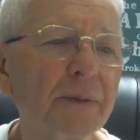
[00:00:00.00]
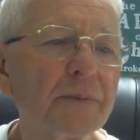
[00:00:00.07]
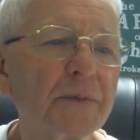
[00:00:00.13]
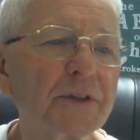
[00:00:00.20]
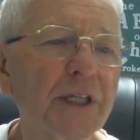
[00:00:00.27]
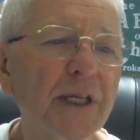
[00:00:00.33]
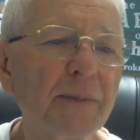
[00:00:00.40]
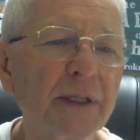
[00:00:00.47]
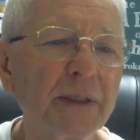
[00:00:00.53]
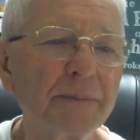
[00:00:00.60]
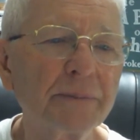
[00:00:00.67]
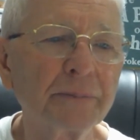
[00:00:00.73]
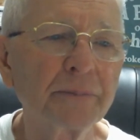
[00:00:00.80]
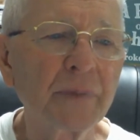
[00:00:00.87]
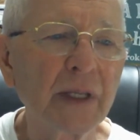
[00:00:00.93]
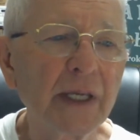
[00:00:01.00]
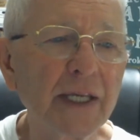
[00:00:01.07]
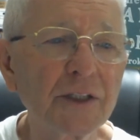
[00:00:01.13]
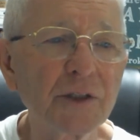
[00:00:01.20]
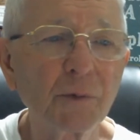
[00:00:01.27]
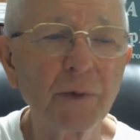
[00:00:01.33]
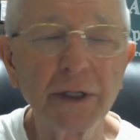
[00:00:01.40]
Seaman,
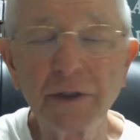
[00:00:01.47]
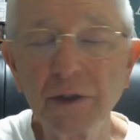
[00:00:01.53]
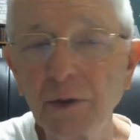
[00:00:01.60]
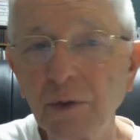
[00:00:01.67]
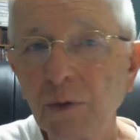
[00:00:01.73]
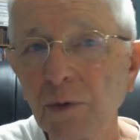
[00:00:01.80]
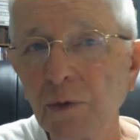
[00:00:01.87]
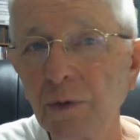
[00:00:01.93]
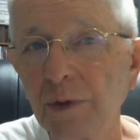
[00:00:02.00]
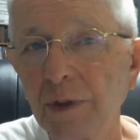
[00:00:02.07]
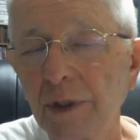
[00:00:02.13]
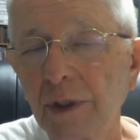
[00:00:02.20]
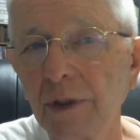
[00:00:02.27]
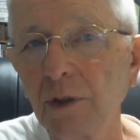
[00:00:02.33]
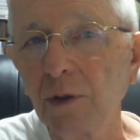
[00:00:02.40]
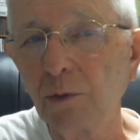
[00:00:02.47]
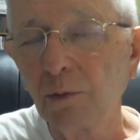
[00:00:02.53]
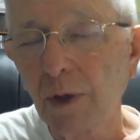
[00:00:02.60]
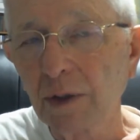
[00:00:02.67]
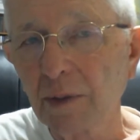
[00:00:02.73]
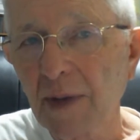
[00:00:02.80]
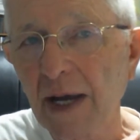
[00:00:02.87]
he's the one who
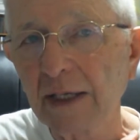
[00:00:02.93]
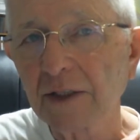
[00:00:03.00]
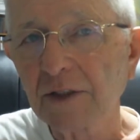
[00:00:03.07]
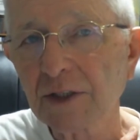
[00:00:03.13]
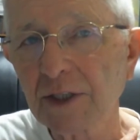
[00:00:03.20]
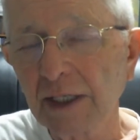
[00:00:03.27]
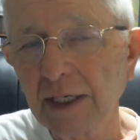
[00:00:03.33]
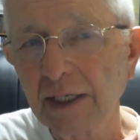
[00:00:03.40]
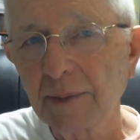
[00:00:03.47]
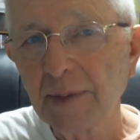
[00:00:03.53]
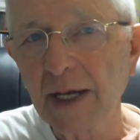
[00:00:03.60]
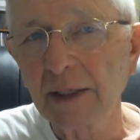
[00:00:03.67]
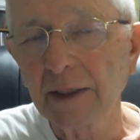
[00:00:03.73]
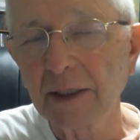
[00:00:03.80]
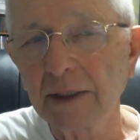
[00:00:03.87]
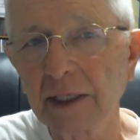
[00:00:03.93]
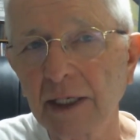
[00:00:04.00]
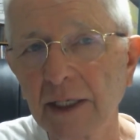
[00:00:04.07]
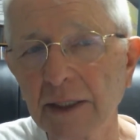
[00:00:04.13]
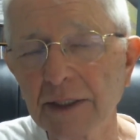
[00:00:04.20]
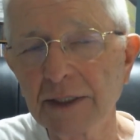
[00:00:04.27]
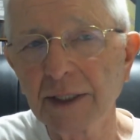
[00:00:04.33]
wrote about it, studied about it,
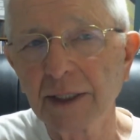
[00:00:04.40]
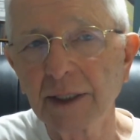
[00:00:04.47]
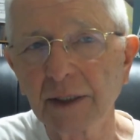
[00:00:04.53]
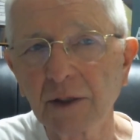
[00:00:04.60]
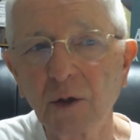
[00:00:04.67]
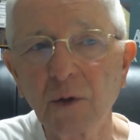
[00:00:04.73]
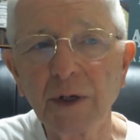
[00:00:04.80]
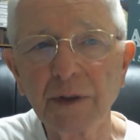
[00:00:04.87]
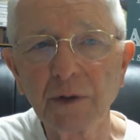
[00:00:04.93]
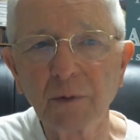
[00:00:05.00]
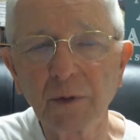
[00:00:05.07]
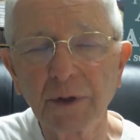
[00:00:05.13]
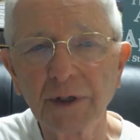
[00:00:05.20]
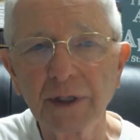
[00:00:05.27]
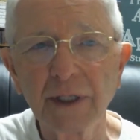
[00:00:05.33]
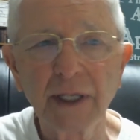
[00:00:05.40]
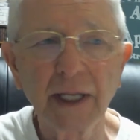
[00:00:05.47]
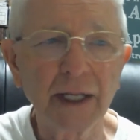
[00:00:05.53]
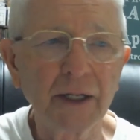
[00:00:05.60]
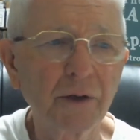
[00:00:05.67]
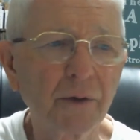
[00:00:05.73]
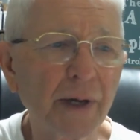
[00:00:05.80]
and coined the word
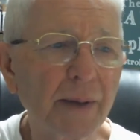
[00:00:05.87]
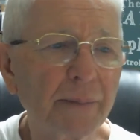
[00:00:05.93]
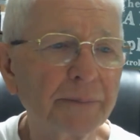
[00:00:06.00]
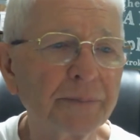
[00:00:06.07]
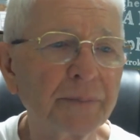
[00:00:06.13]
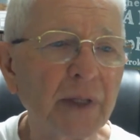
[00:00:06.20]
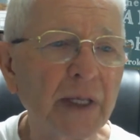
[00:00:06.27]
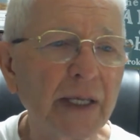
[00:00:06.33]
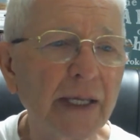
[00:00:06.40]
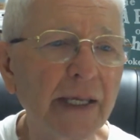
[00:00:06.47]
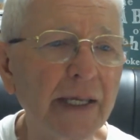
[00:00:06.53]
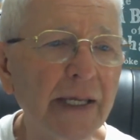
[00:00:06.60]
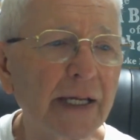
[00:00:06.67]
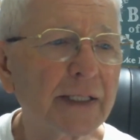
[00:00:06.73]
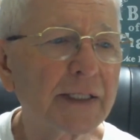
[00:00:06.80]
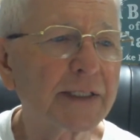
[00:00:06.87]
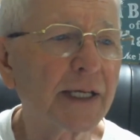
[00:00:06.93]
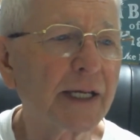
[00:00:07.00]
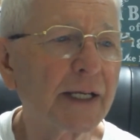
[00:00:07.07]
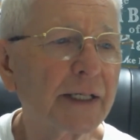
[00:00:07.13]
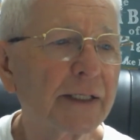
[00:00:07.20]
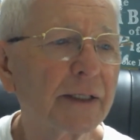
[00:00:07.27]
engram. He had
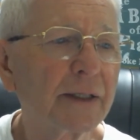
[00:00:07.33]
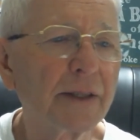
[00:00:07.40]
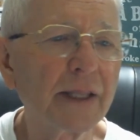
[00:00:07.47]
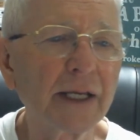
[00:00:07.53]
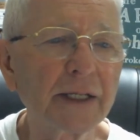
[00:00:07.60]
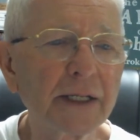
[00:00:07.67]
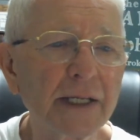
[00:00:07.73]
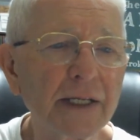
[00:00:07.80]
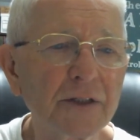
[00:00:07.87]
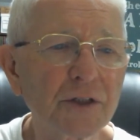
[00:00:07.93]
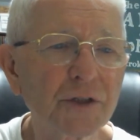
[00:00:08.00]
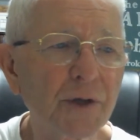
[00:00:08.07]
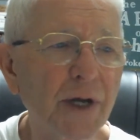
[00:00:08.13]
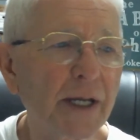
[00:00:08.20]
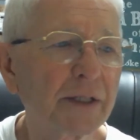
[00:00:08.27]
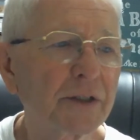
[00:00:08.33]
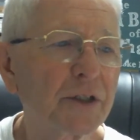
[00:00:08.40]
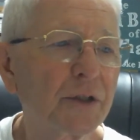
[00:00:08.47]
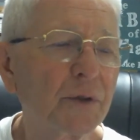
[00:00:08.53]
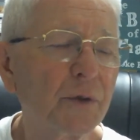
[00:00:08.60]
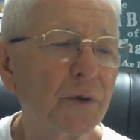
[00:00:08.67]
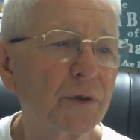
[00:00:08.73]
said that he's trying
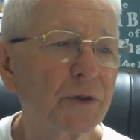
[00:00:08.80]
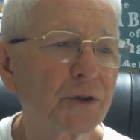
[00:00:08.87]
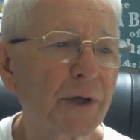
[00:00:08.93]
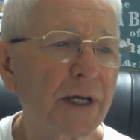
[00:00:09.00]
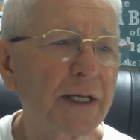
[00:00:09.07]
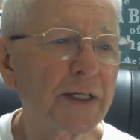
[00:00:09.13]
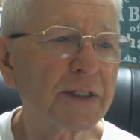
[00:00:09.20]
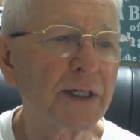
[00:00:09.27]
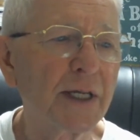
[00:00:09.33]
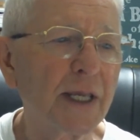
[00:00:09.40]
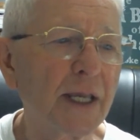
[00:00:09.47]
to trace